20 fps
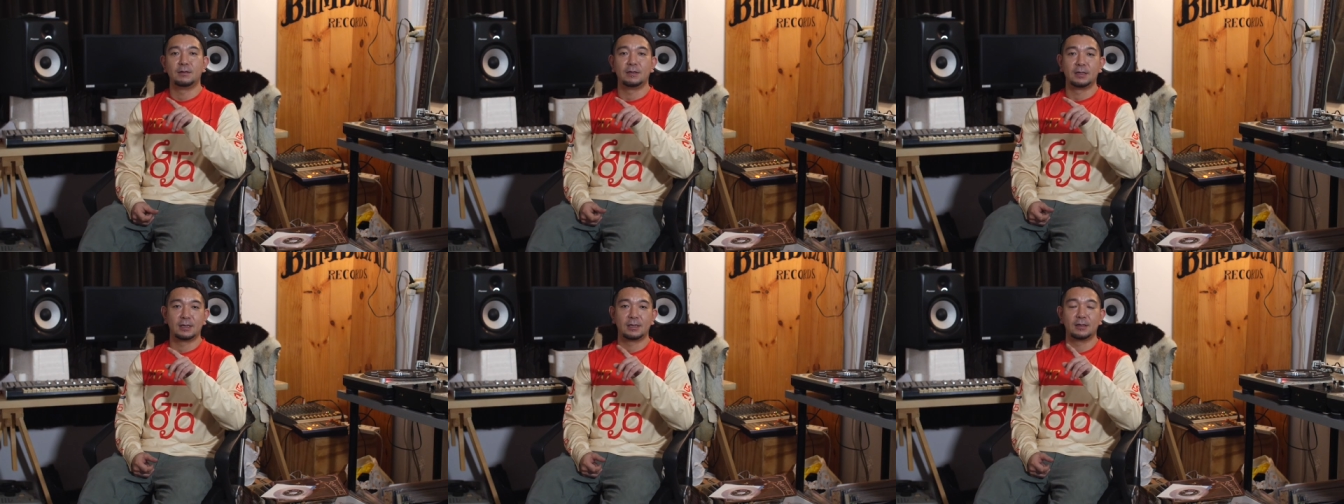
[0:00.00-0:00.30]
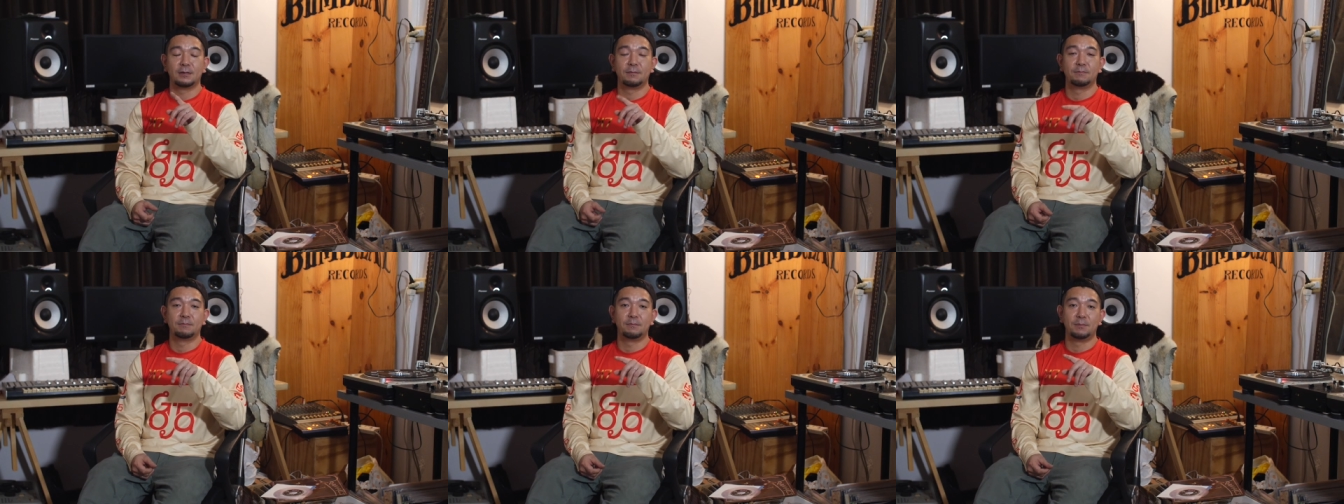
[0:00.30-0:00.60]
It's
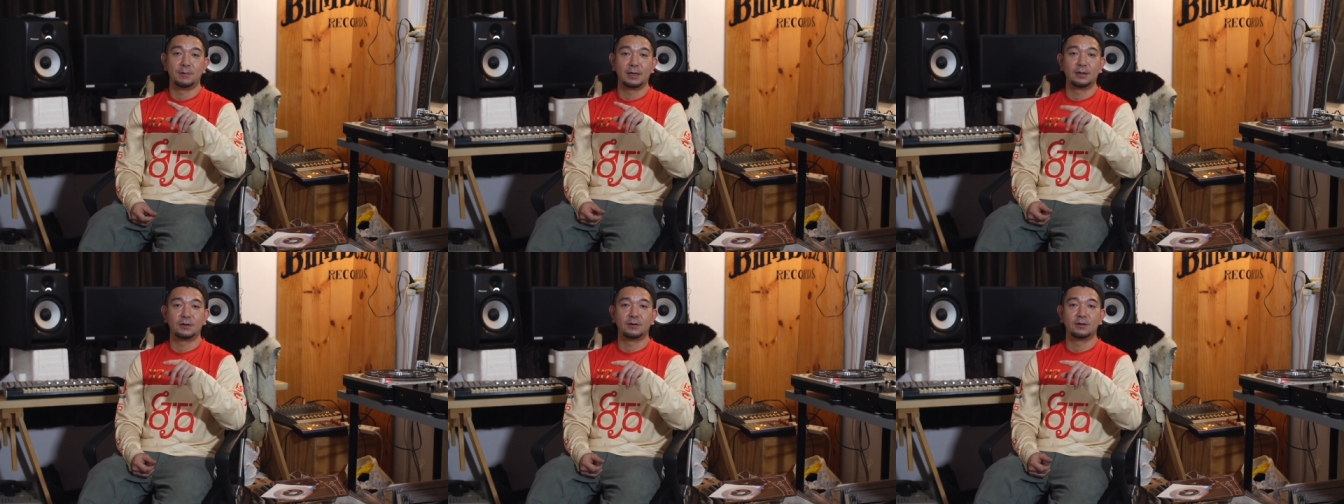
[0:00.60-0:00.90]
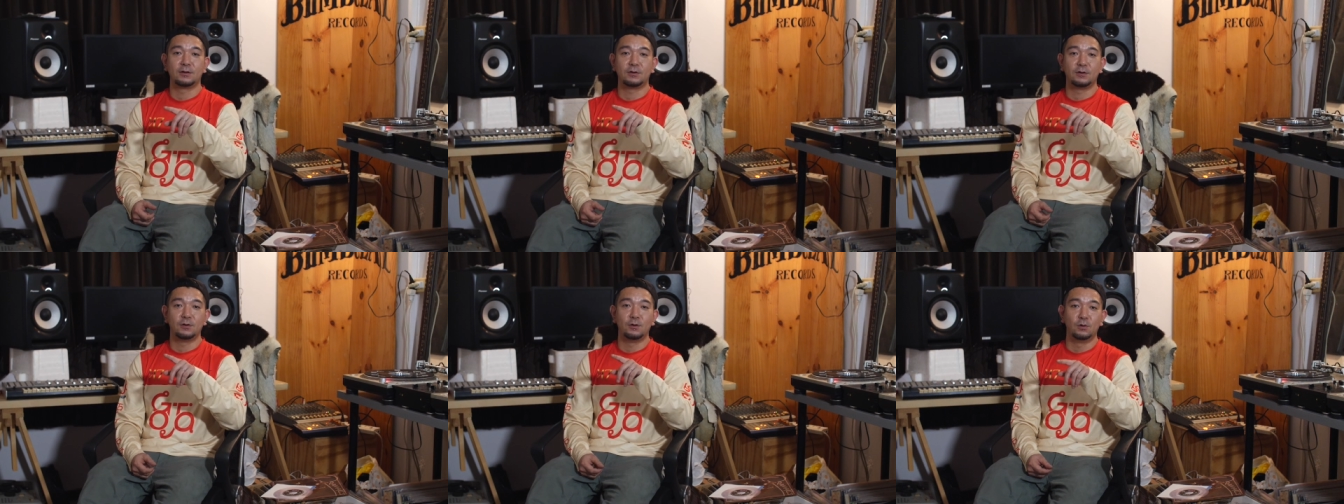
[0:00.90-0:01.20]
Big
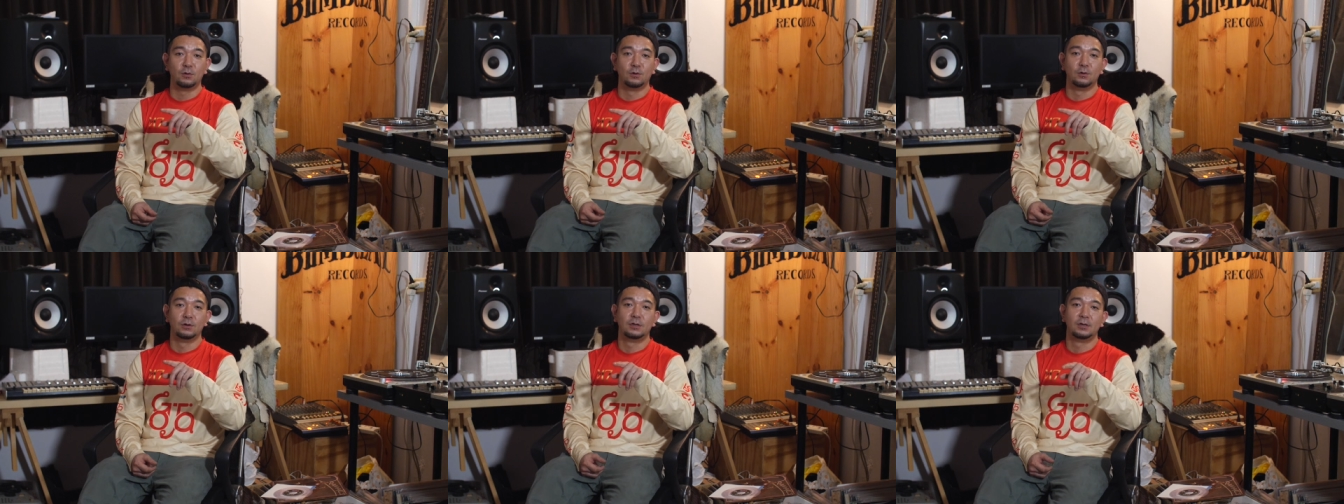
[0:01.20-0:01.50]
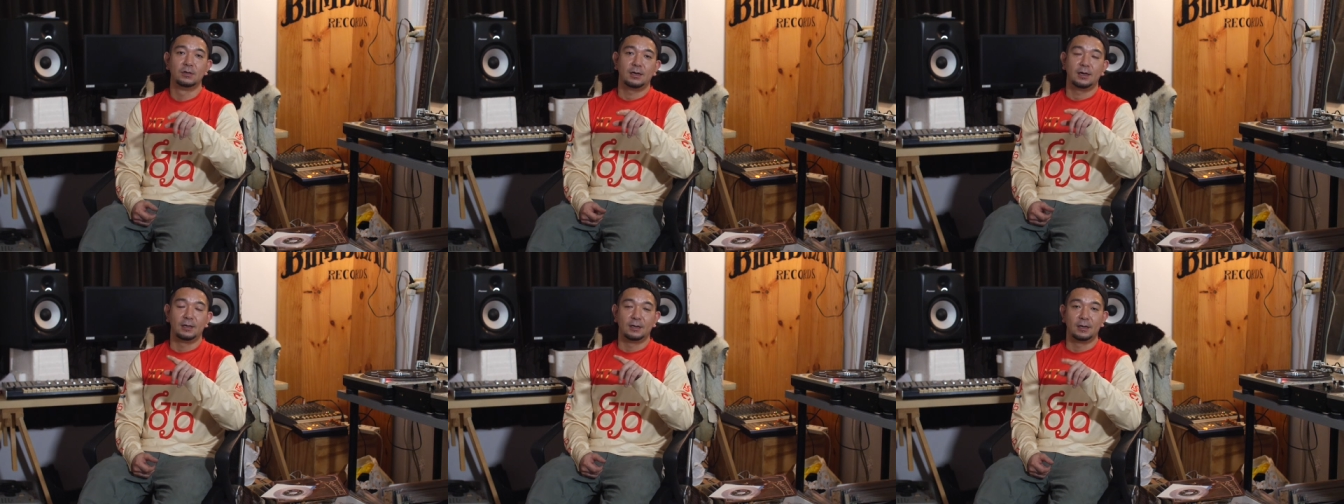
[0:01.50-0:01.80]
cool,
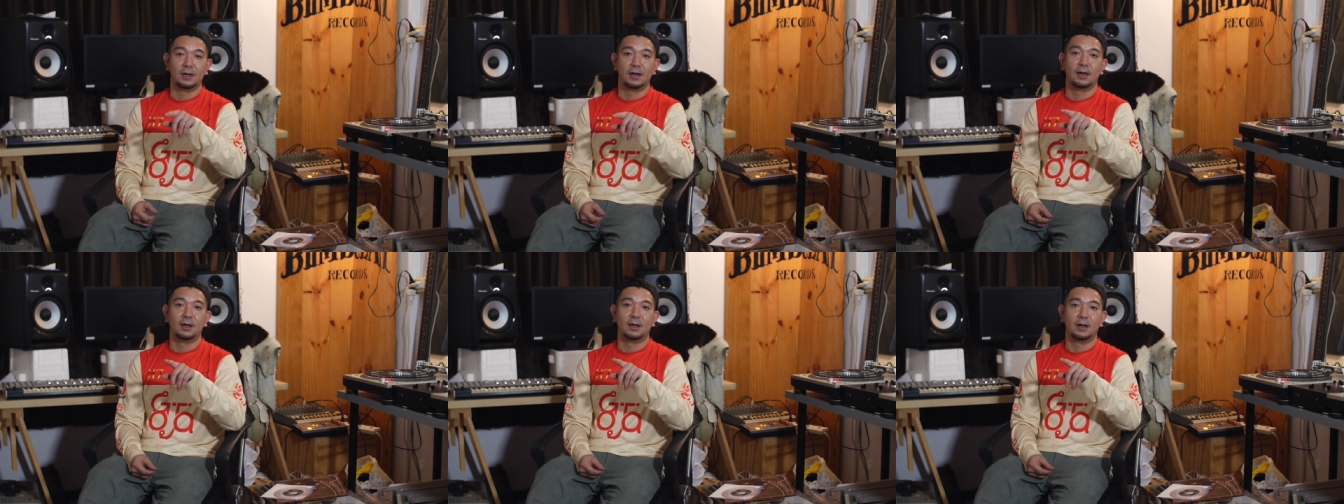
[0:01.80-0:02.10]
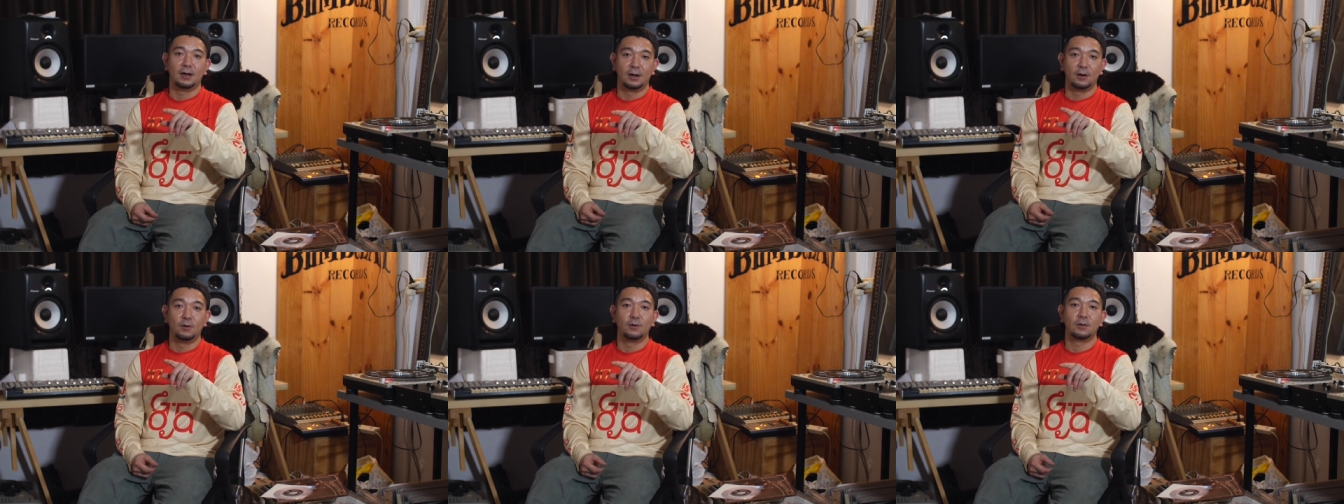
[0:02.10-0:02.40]
and I,
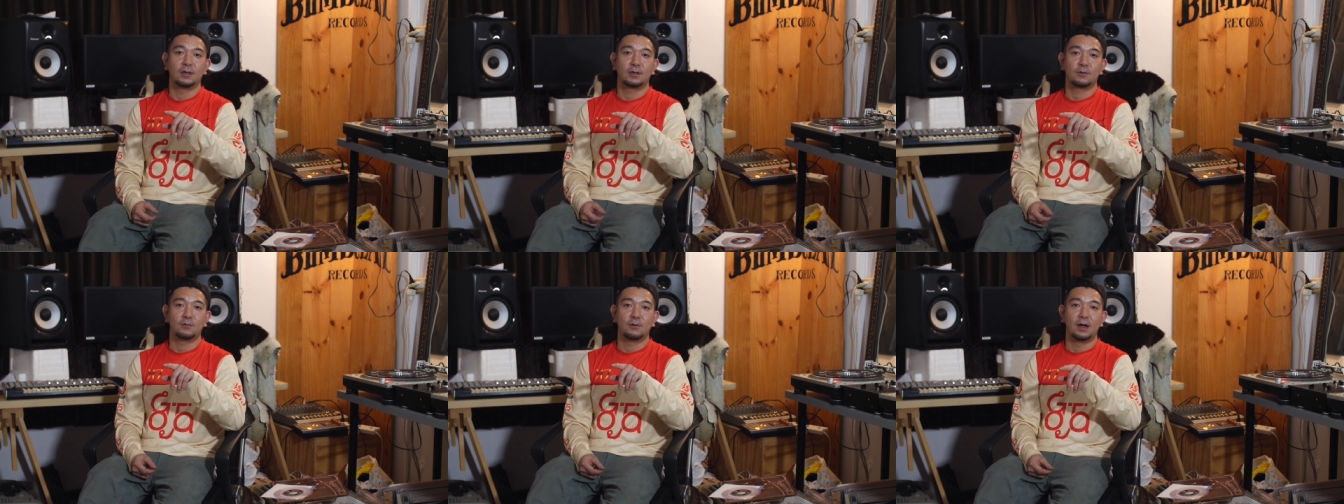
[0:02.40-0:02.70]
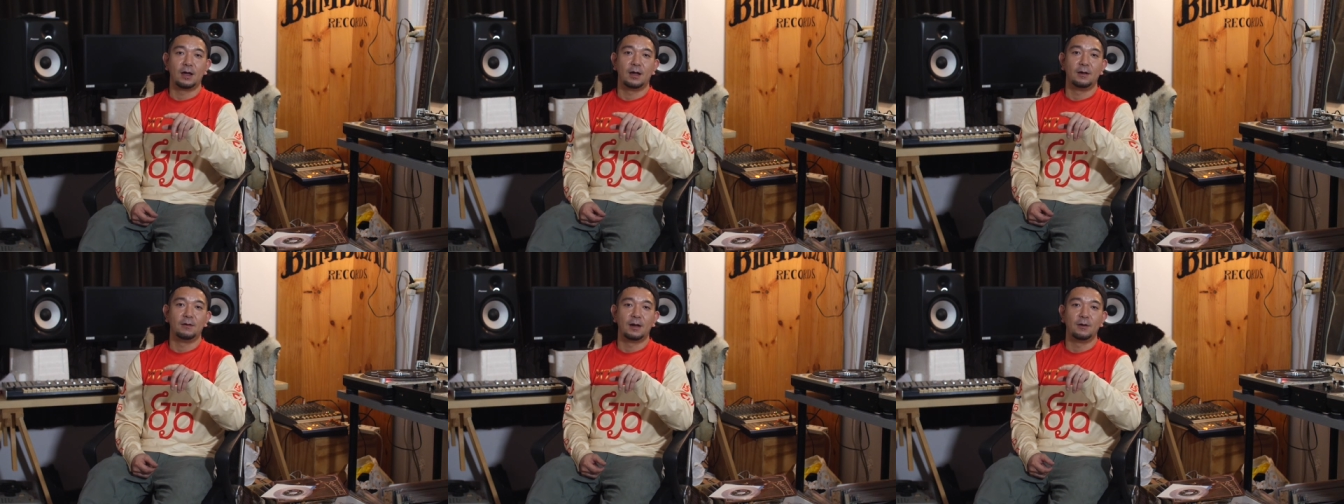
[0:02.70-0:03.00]
oh, that's
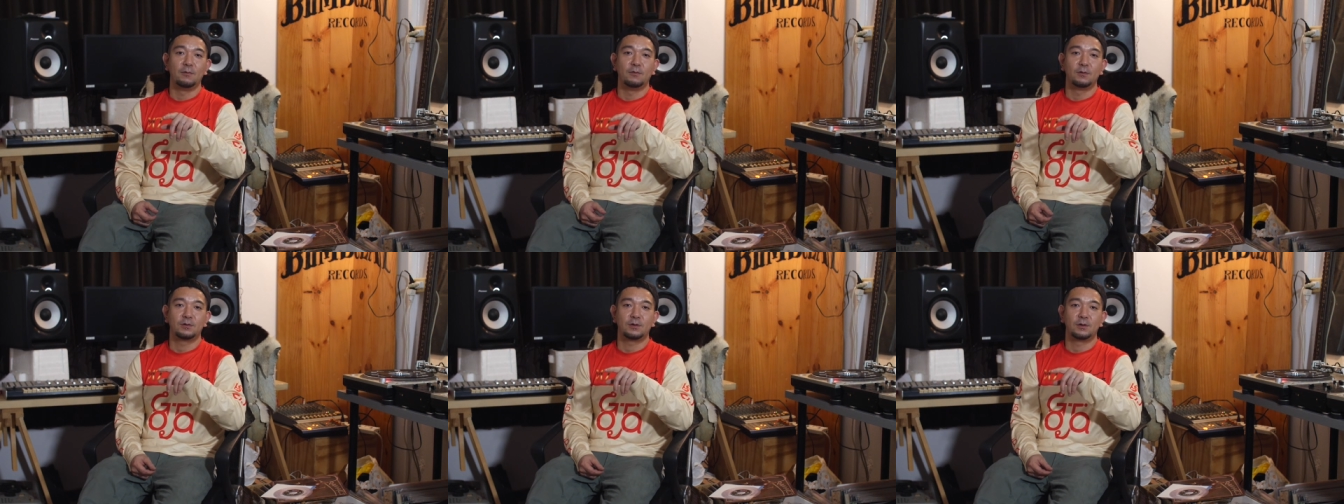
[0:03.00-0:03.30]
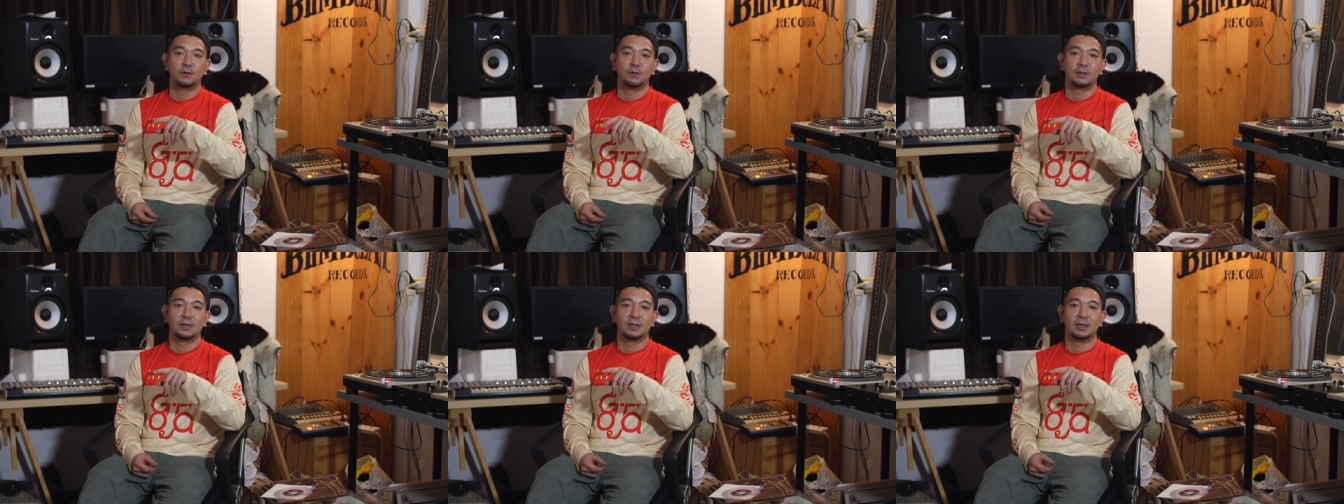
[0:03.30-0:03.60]
why I, I want
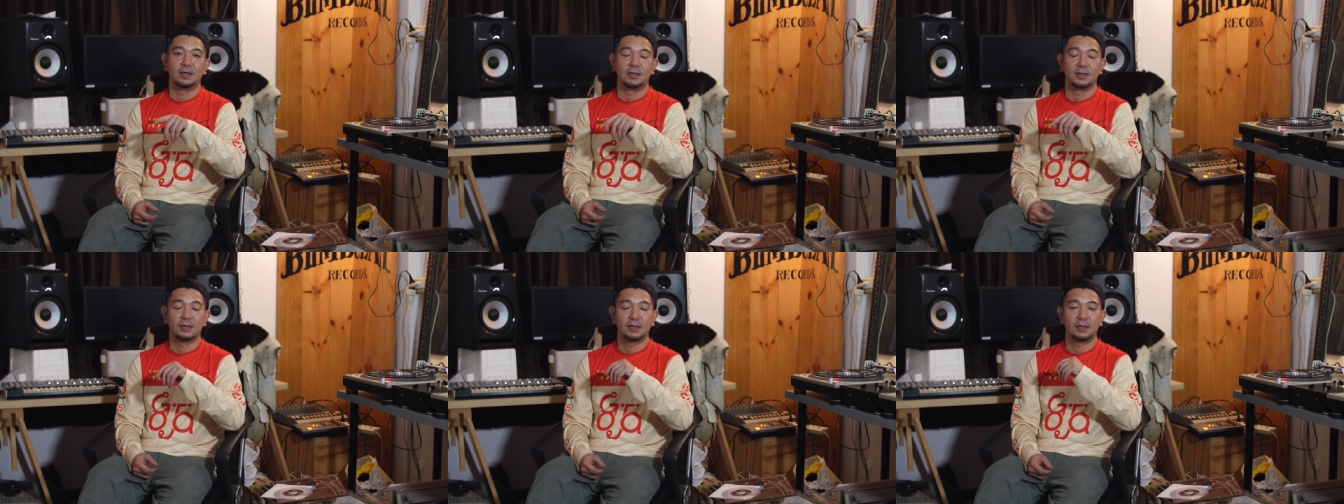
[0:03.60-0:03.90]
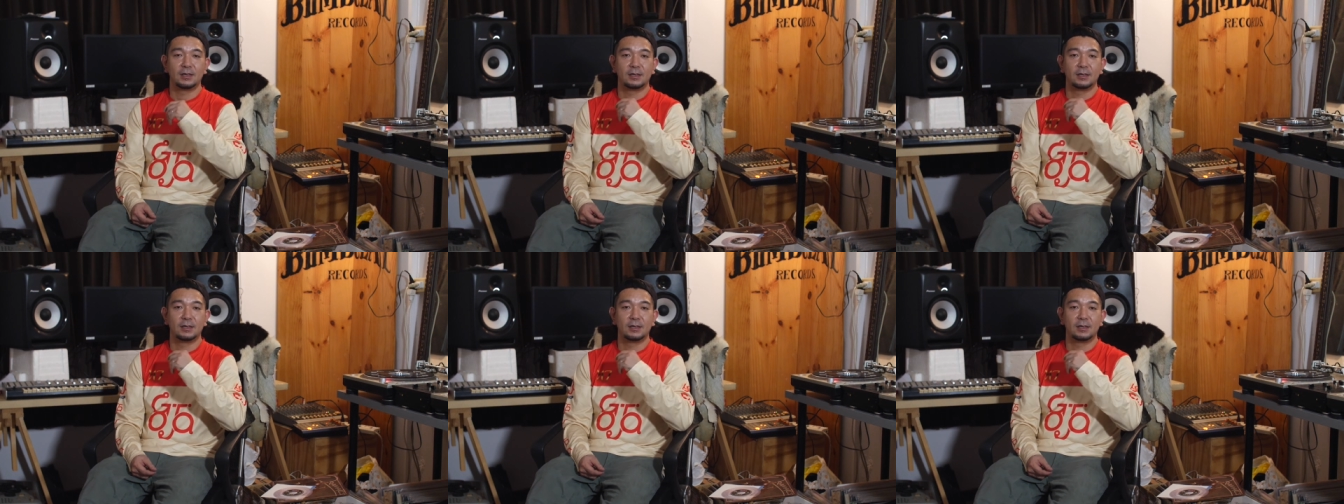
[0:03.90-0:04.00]
to use it.